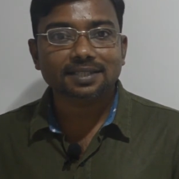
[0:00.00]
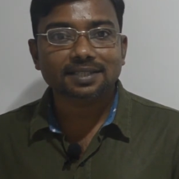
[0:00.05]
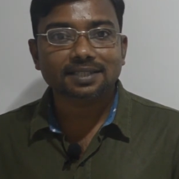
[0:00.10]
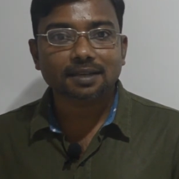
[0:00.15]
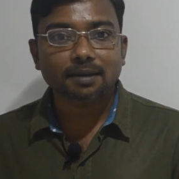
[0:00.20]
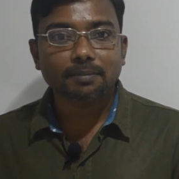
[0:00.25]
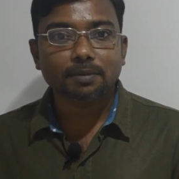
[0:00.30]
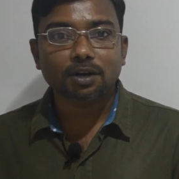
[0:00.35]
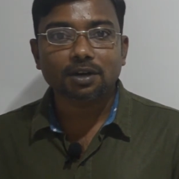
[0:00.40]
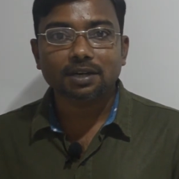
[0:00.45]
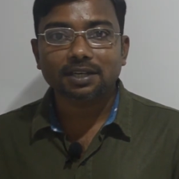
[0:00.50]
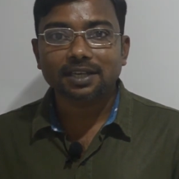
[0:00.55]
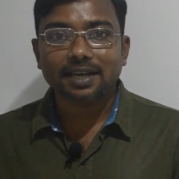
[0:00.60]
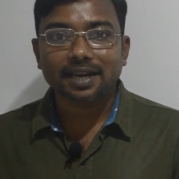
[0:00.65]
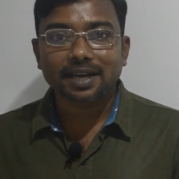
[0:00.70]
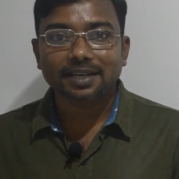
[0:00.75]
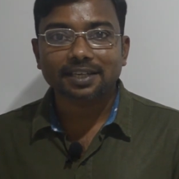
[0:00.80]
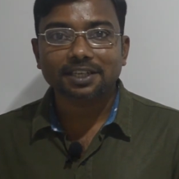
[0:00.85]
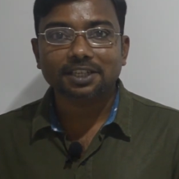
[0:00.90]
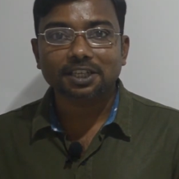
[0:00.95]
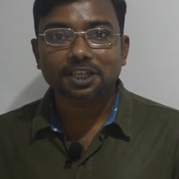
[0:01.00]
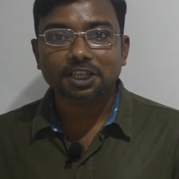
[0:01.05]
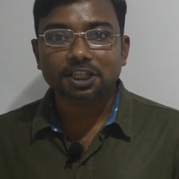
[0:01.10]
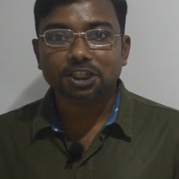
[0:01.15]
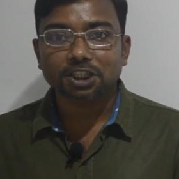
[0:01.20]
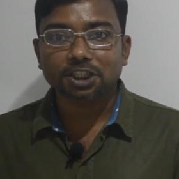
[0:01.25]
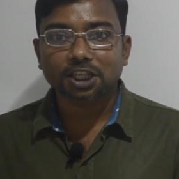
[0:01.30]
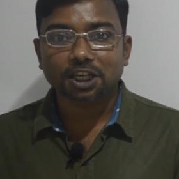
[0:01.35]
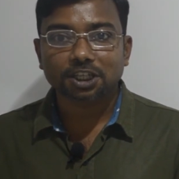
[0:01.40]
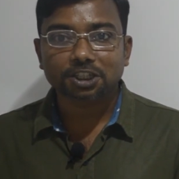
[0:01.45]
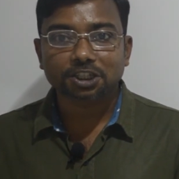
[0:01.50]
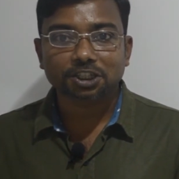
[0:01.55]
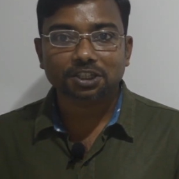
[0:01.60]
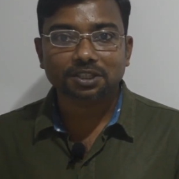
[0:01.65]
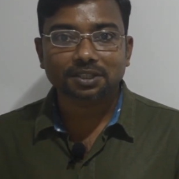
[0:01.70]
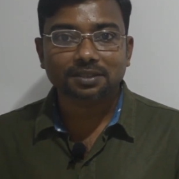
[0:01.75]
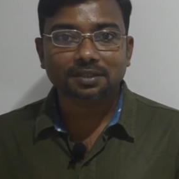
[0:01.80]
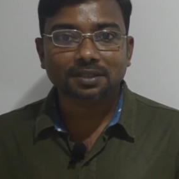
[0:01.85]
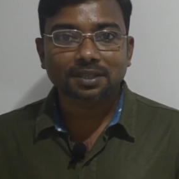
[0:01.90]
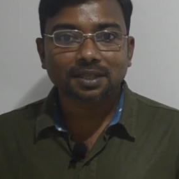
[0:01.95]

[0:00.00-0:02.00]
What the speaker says: a subordinating conjunction